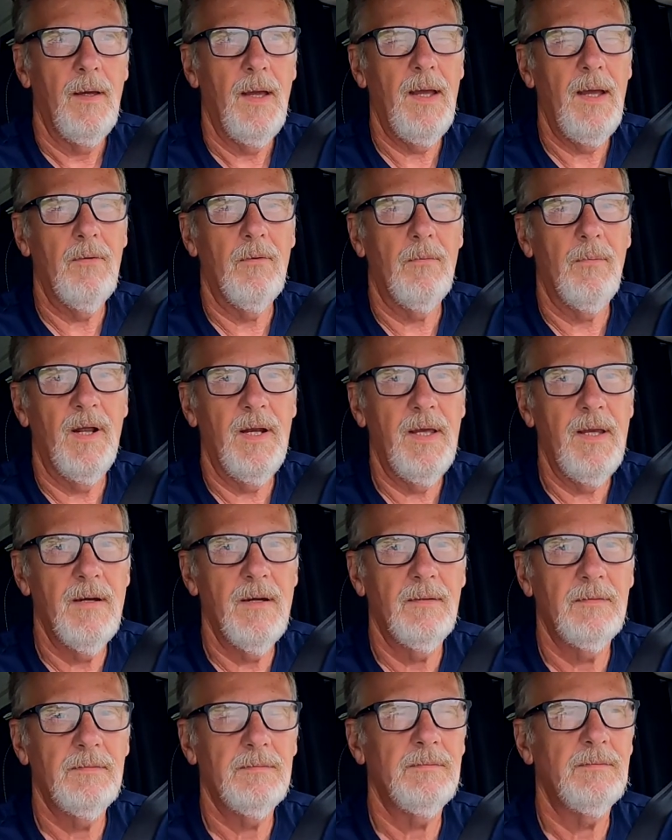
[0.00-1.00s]
Hey everybody,
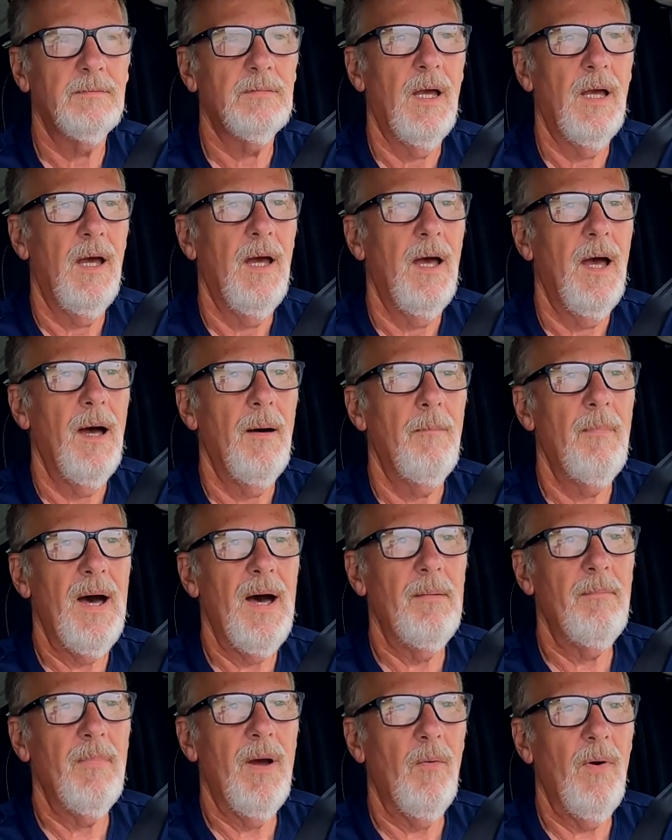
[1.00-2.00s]
I'm
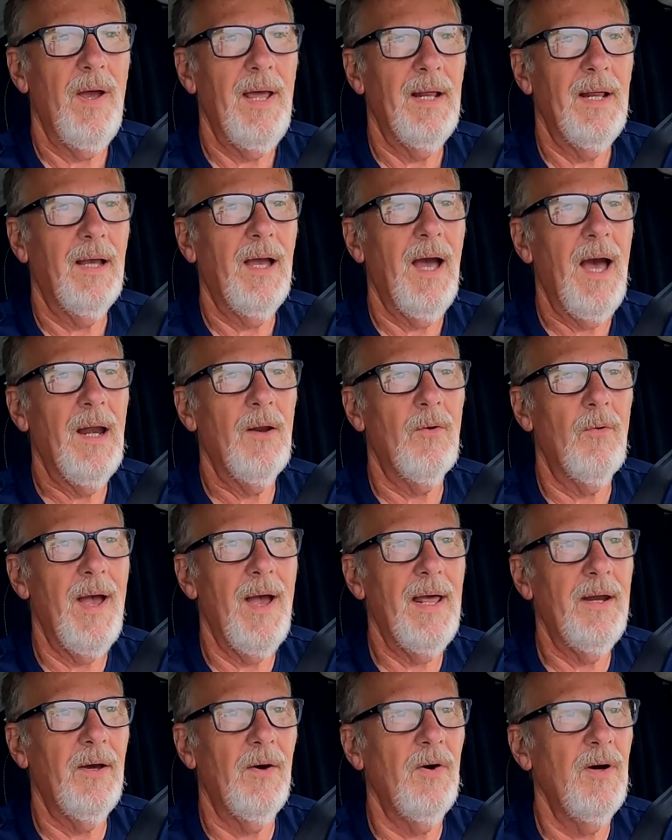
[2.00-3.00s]
on my way to
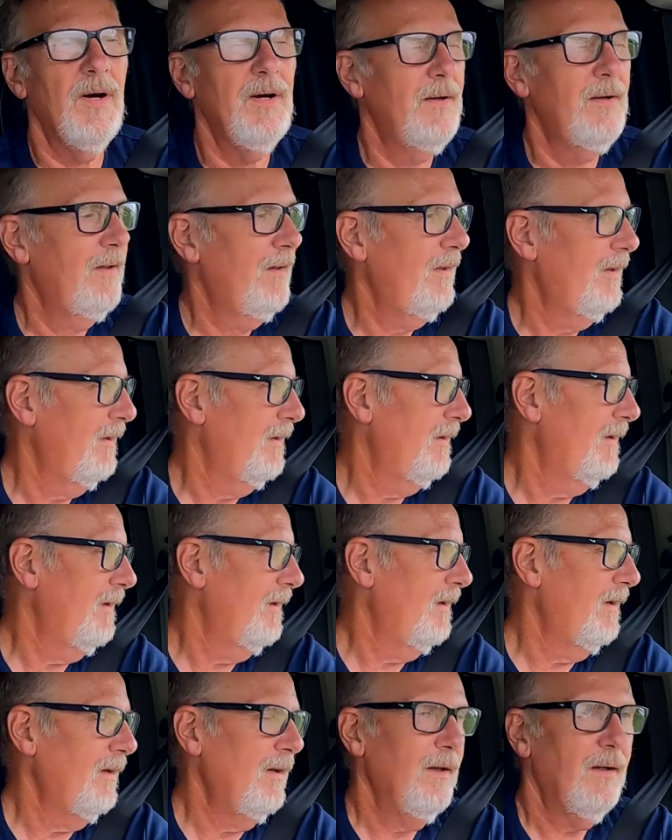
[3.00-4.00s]
Colorado.
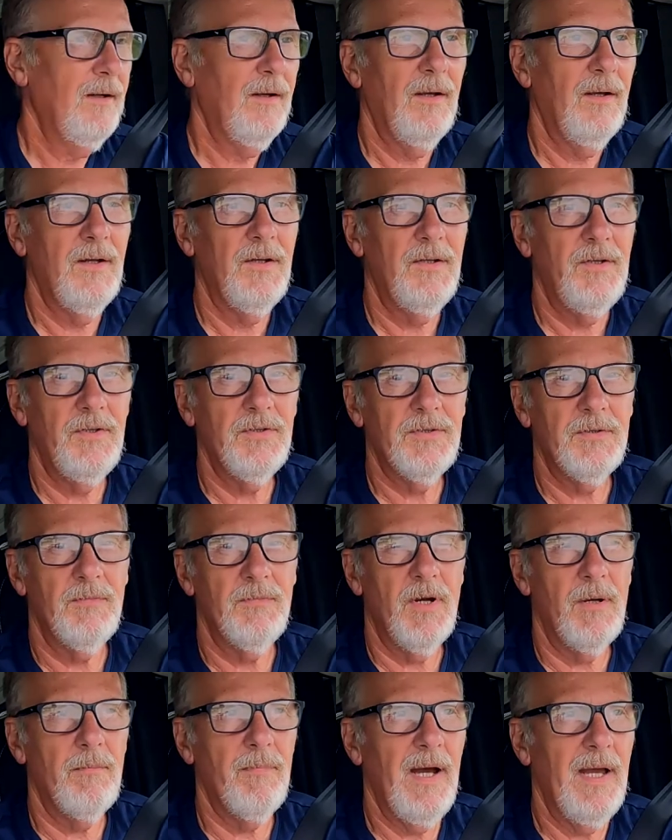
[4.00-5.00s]
Gonna do
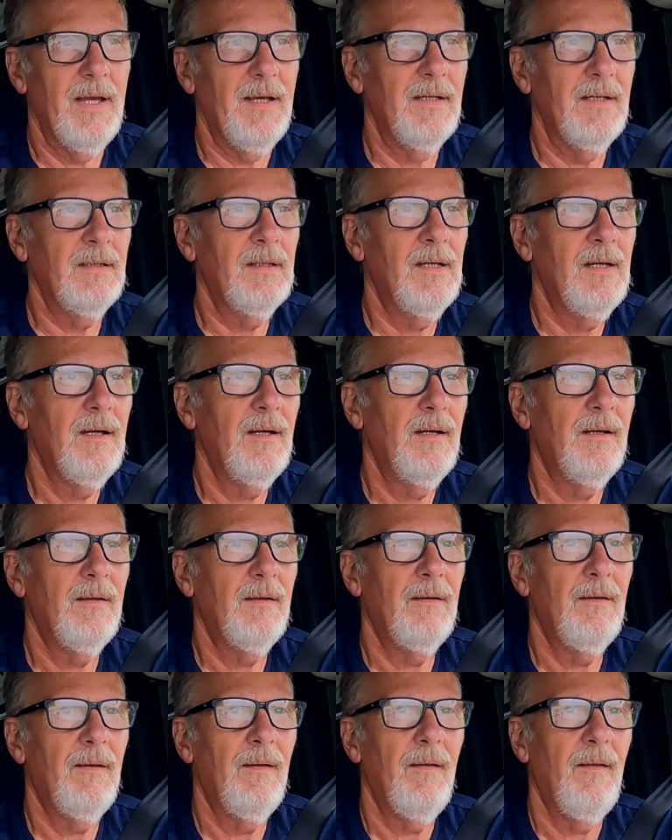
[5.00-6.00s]
some dirt biking.
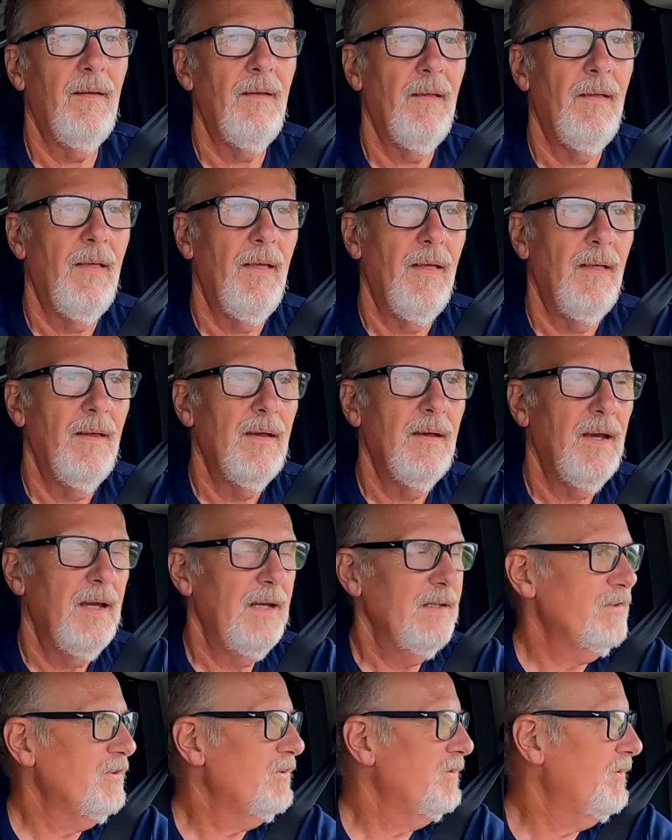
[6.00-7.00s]

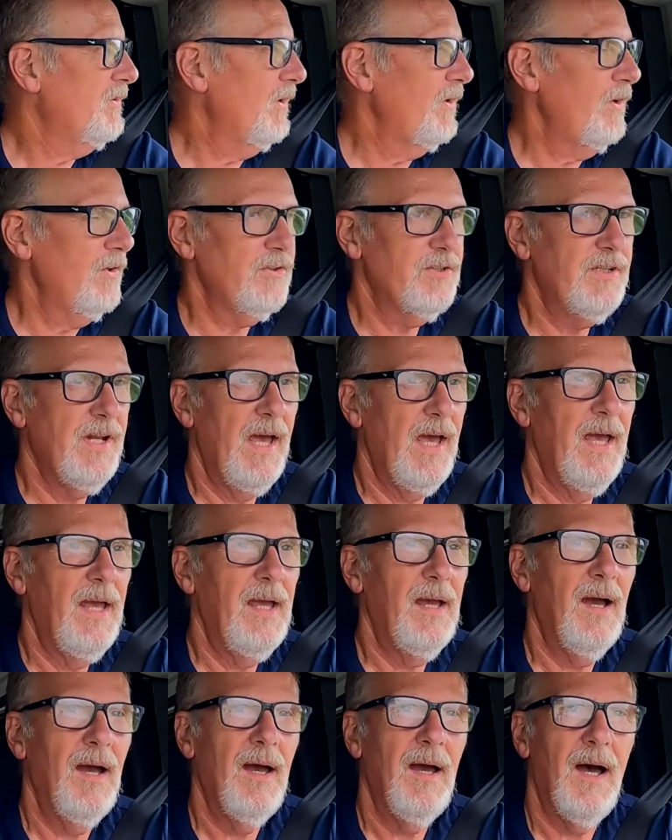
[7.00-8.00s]
It's
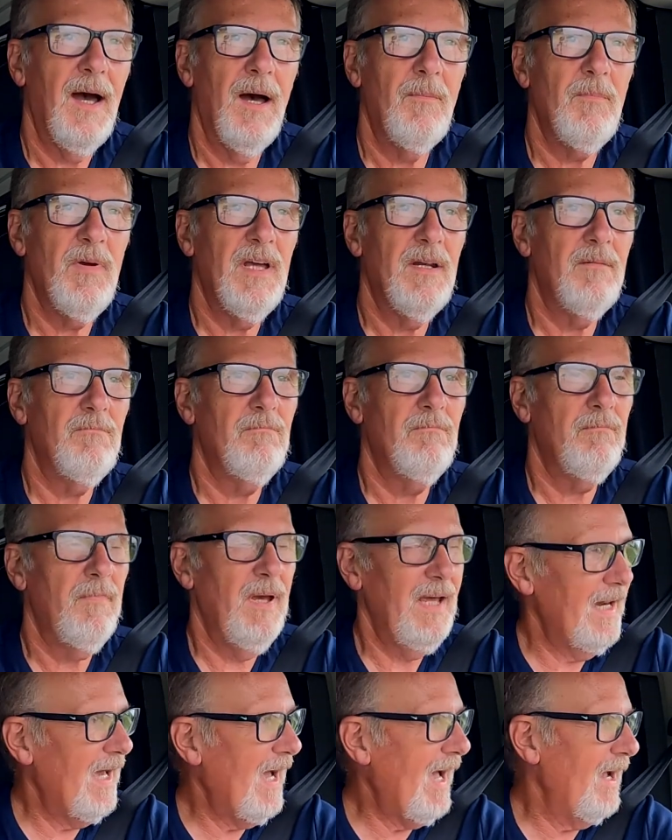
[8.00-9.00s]
Thursday. I'm in
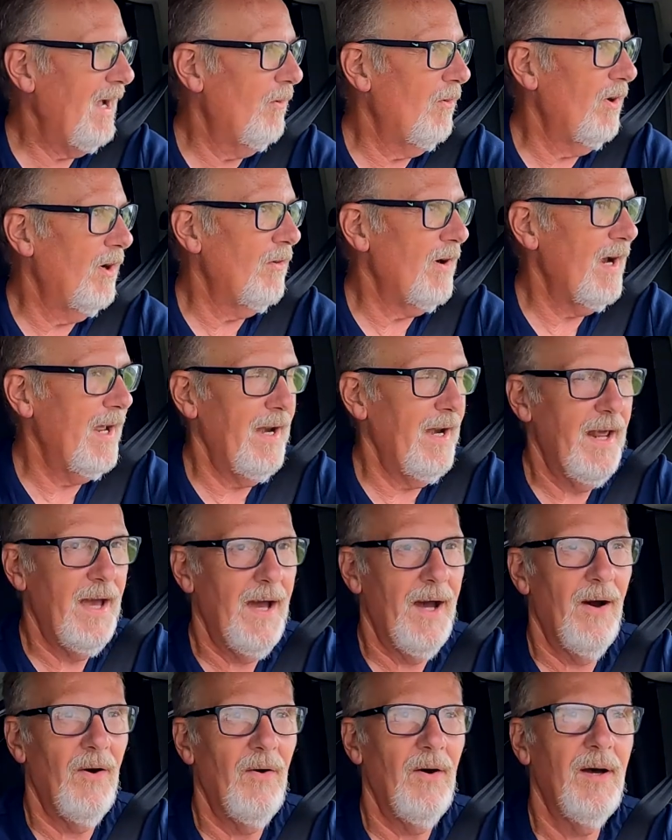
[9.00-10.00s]
mid-Iowa right
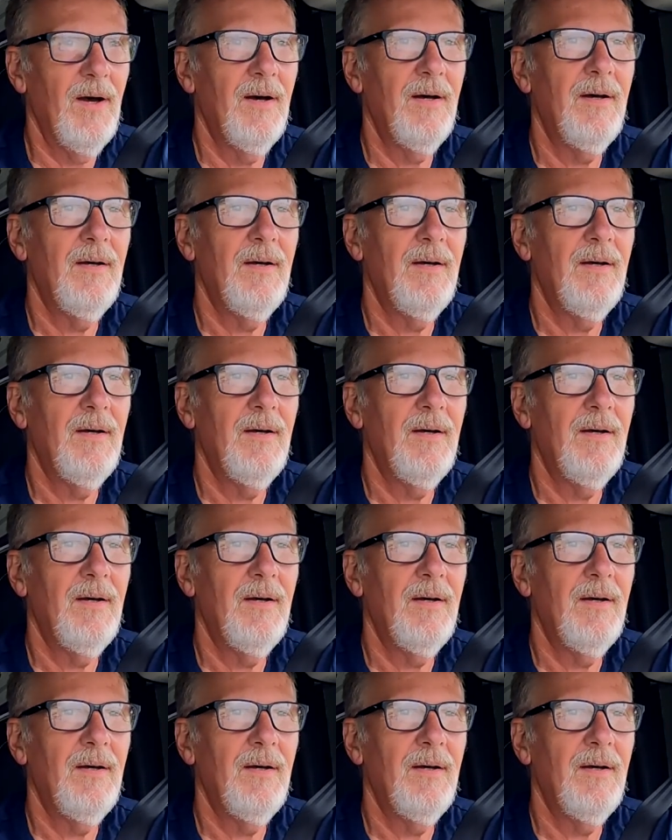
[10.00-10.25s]
now.